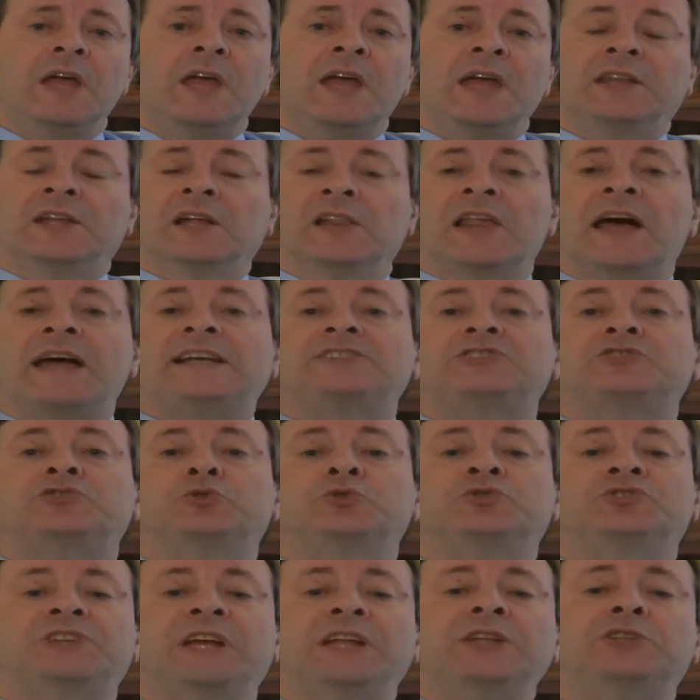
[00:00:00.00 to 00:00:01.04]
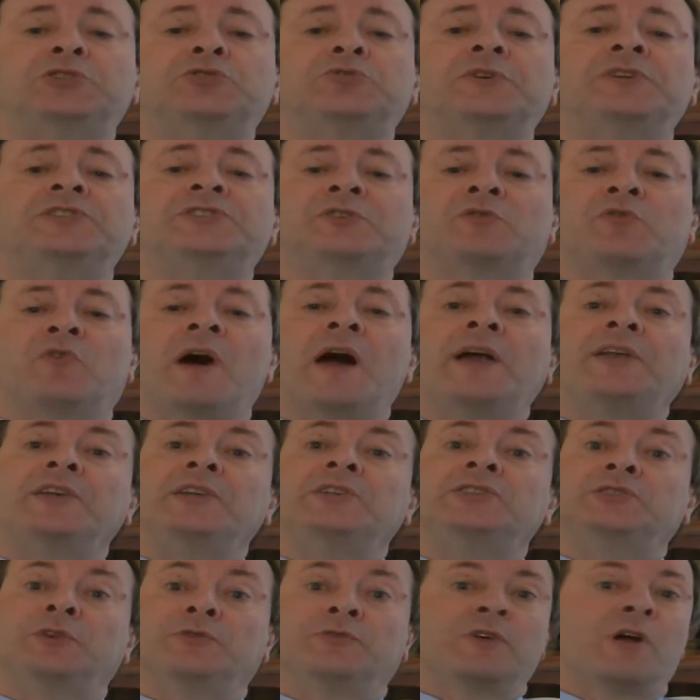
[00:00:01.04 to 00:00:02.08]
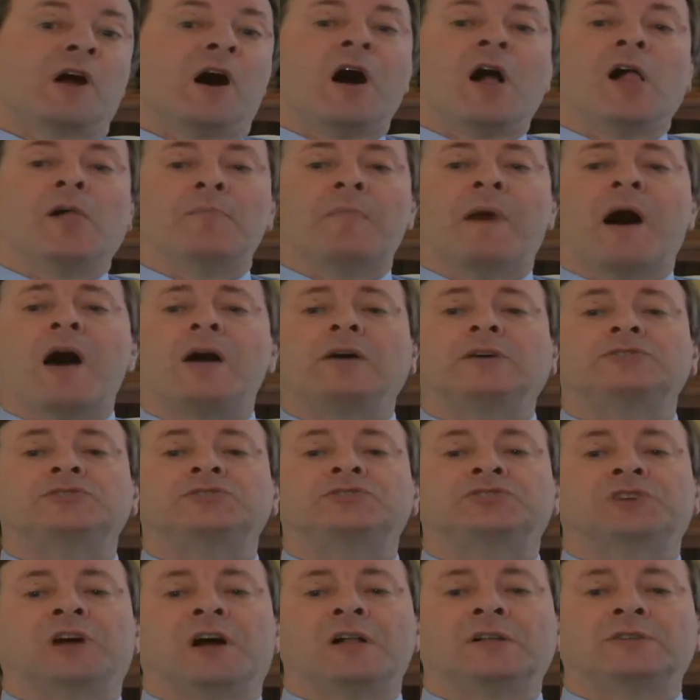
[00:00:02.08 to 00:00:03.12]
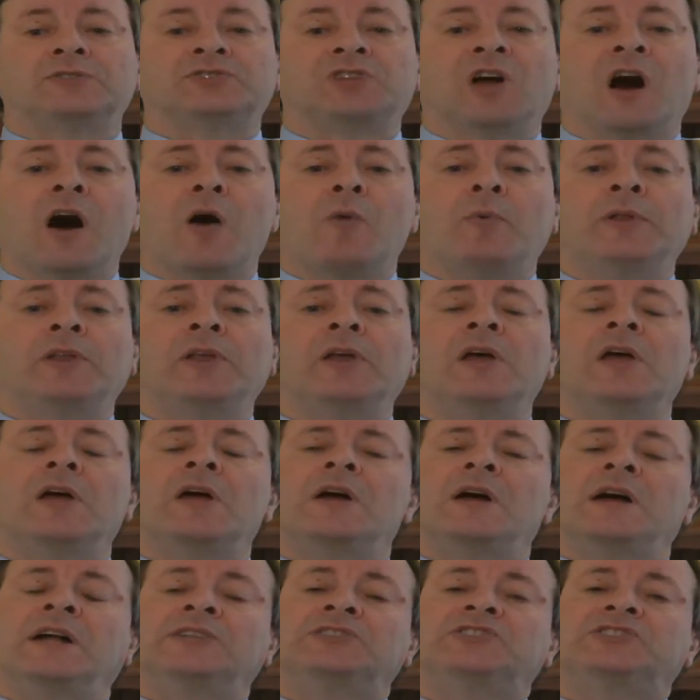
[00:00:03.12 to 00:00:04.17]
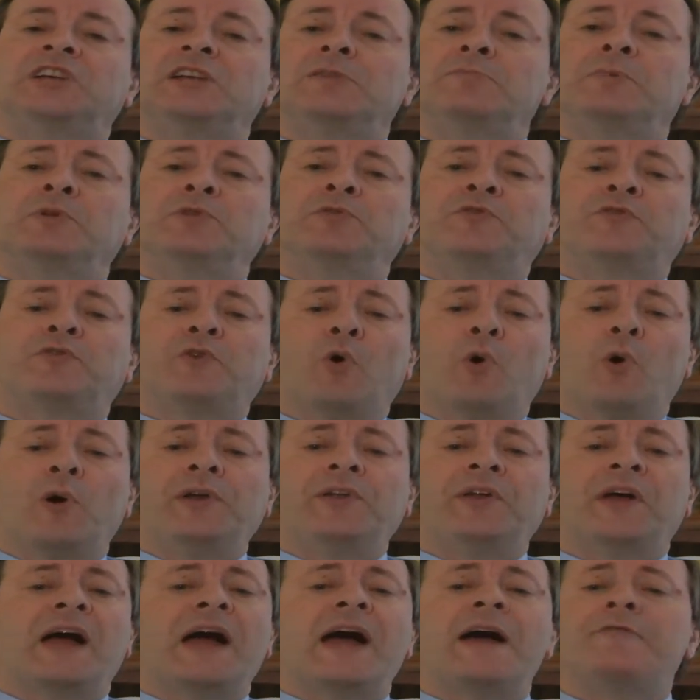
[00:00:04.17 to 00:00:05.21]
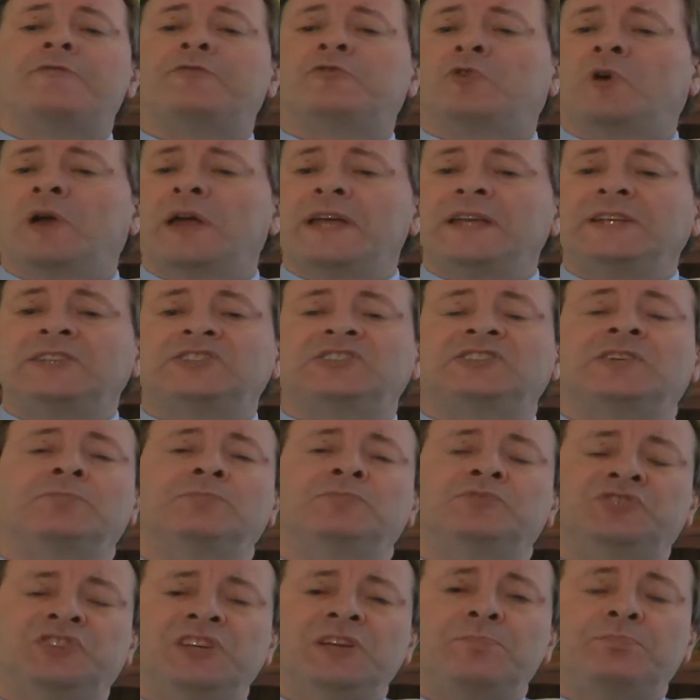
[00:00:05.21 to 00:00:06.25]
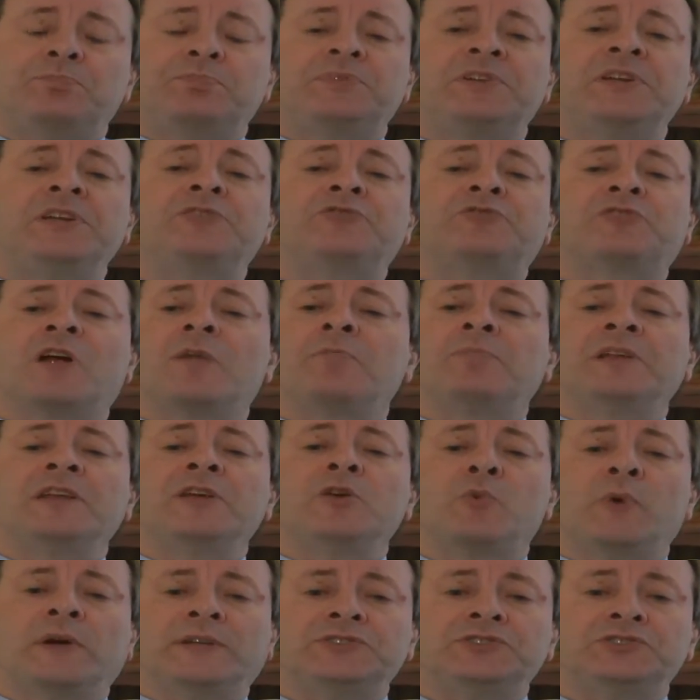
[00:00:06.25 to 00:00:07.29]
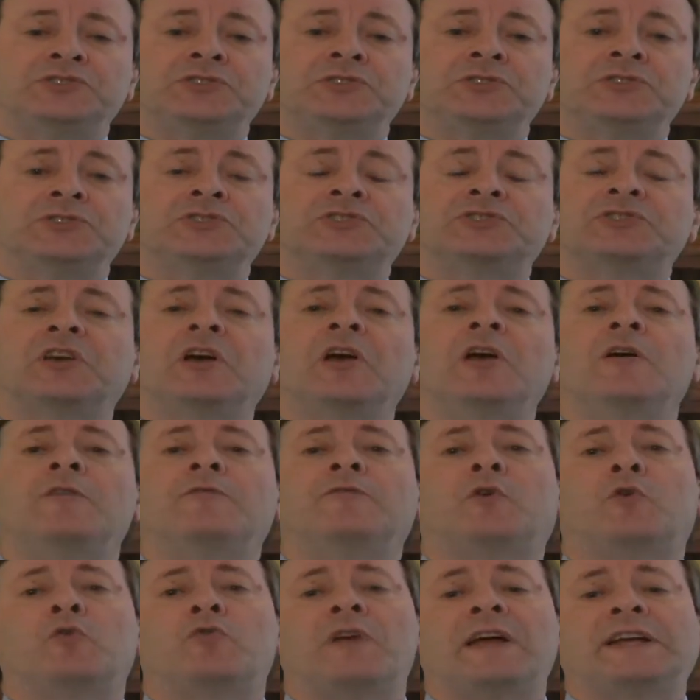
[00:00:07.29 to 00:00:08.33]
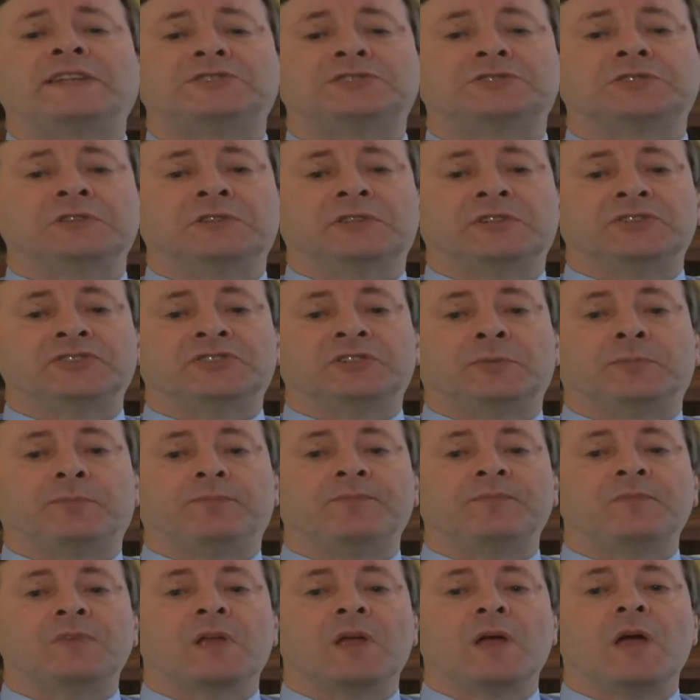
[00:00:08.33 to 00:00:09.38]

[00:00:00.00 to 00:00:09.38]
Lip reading: In the last 2 centuries, the writings of Karl Marx, Charles Darwin, and Sigmund Freud have raised some deeply troubling questions for rationalism.